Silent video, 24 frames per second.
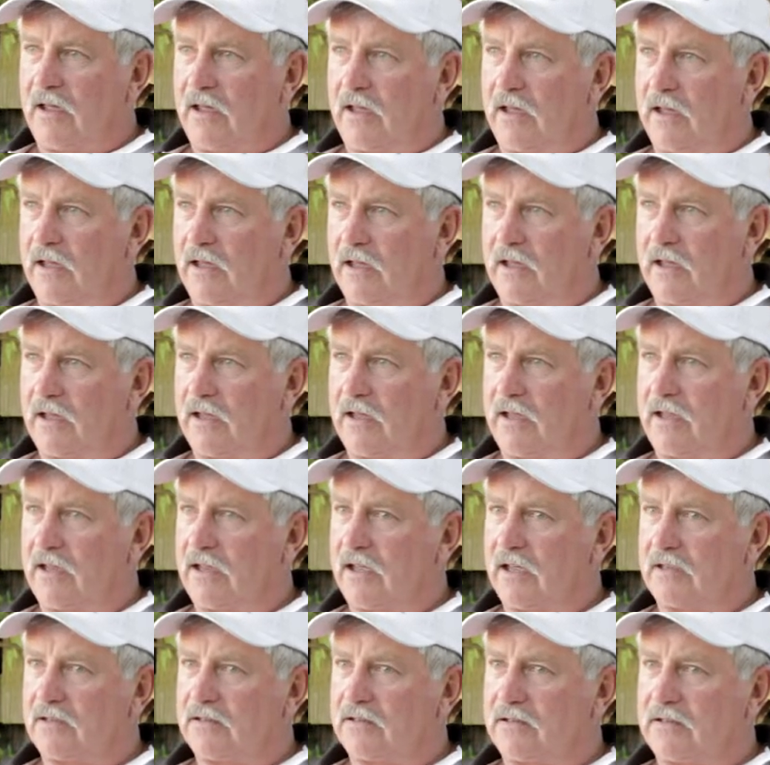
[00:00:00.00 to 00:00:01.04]
It
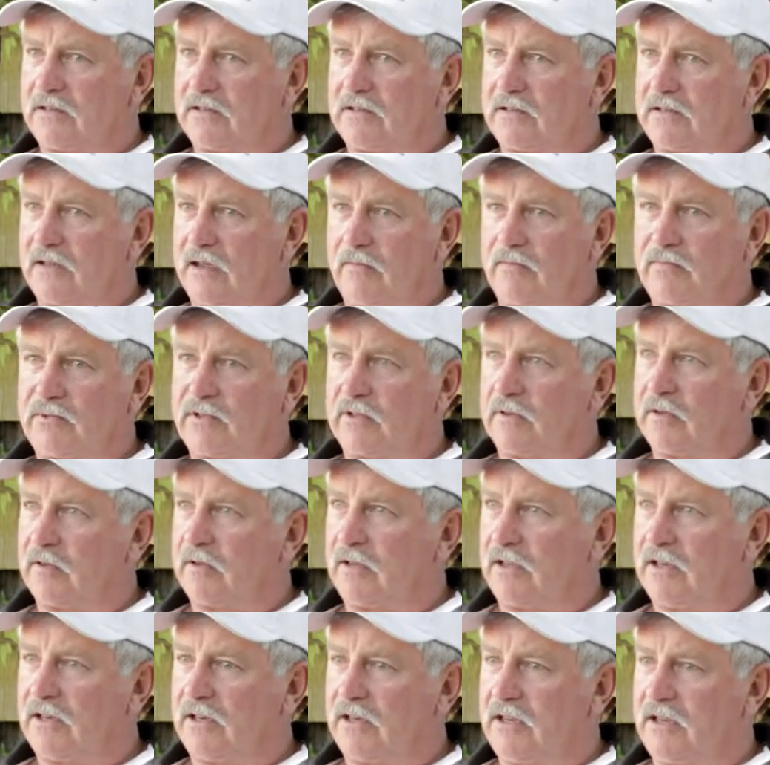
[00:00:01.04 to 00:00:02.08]
has
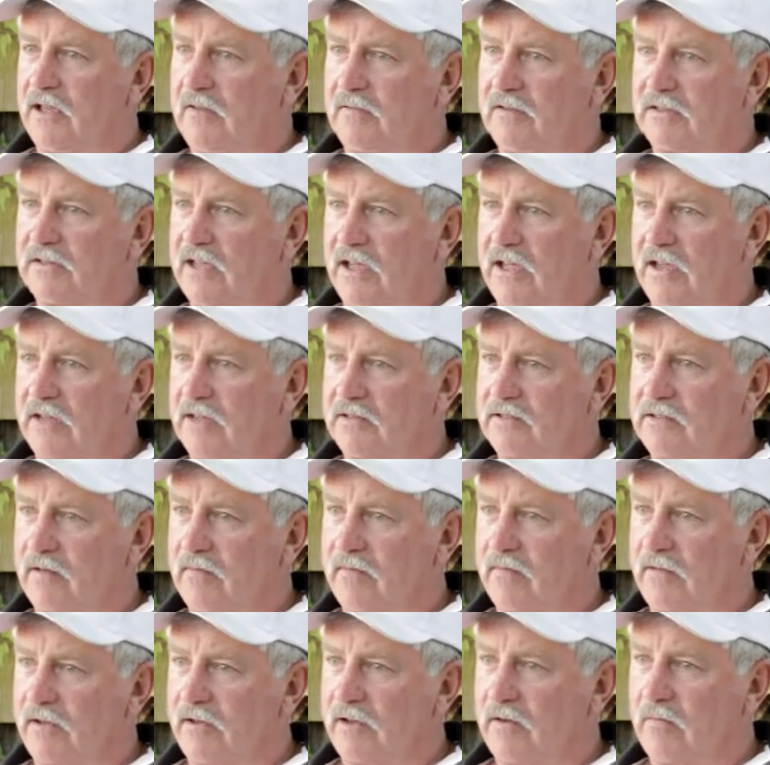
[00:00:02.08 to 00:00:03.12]
absolutely devastated some
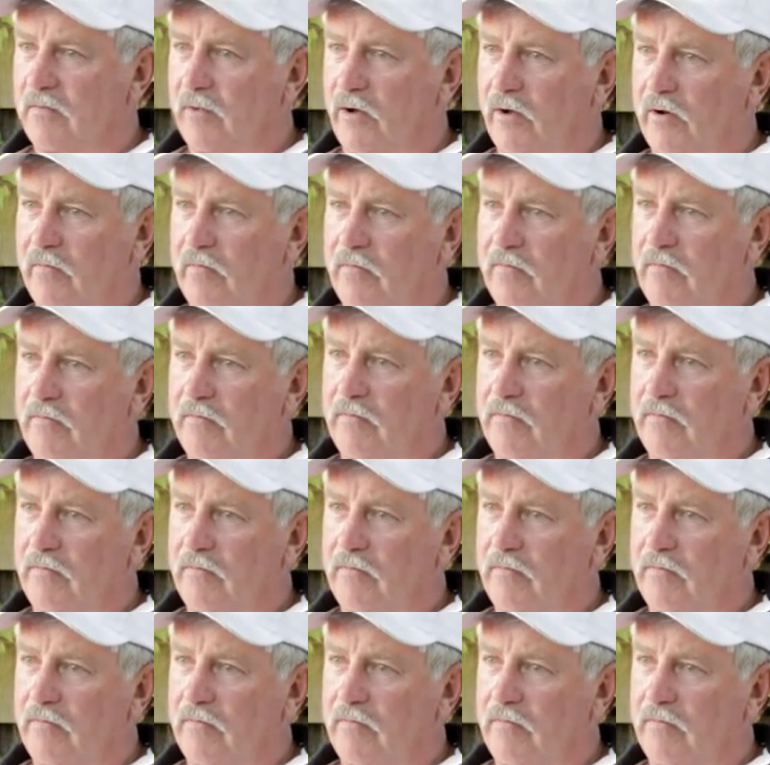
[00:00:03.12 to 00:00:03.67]
of our bottom,